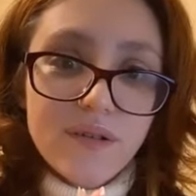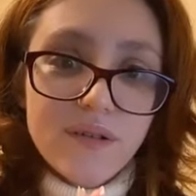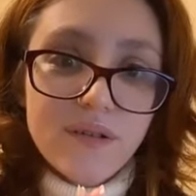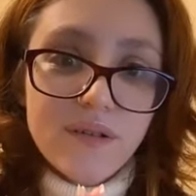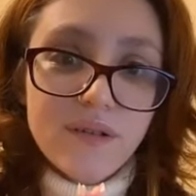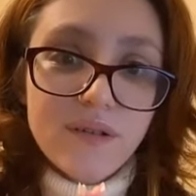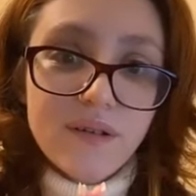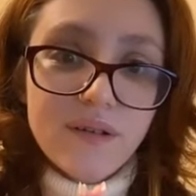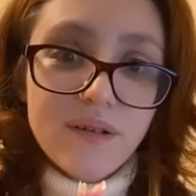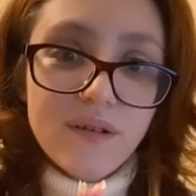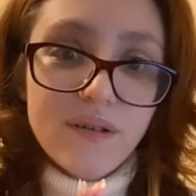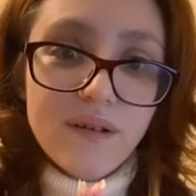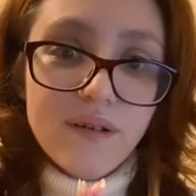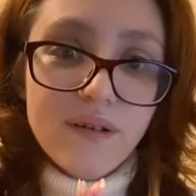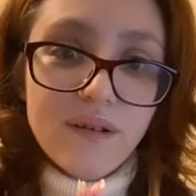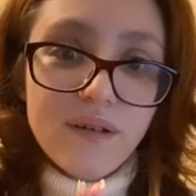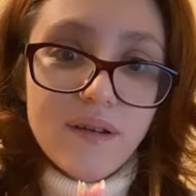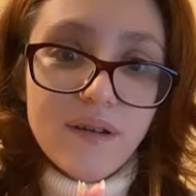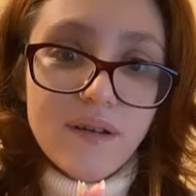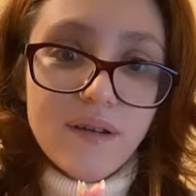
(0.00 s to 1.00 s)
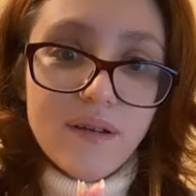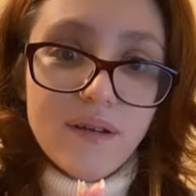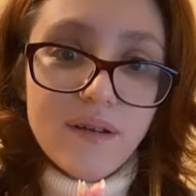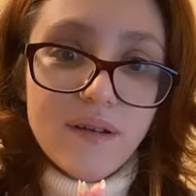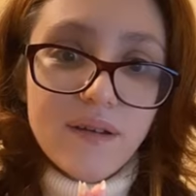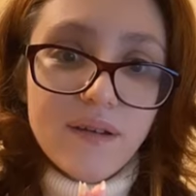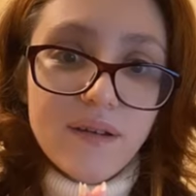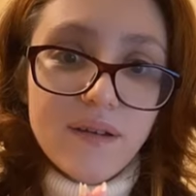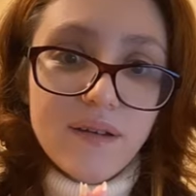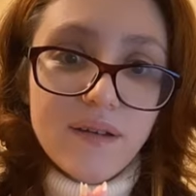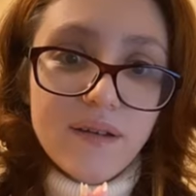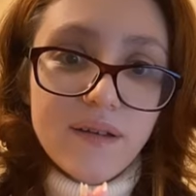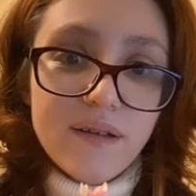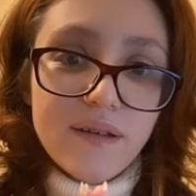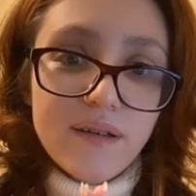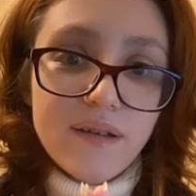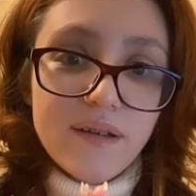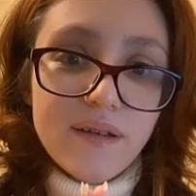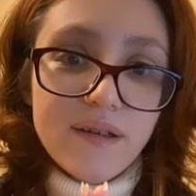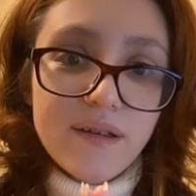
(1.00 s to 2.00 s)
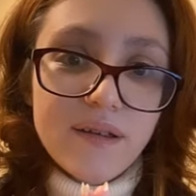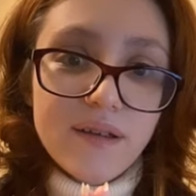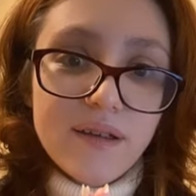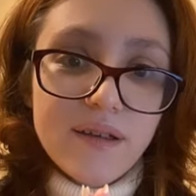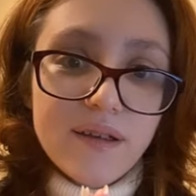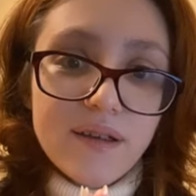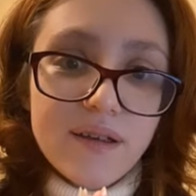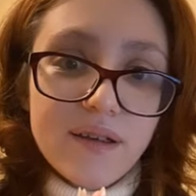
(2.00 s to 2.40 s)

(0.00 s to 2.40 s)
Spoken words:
(no one is talking)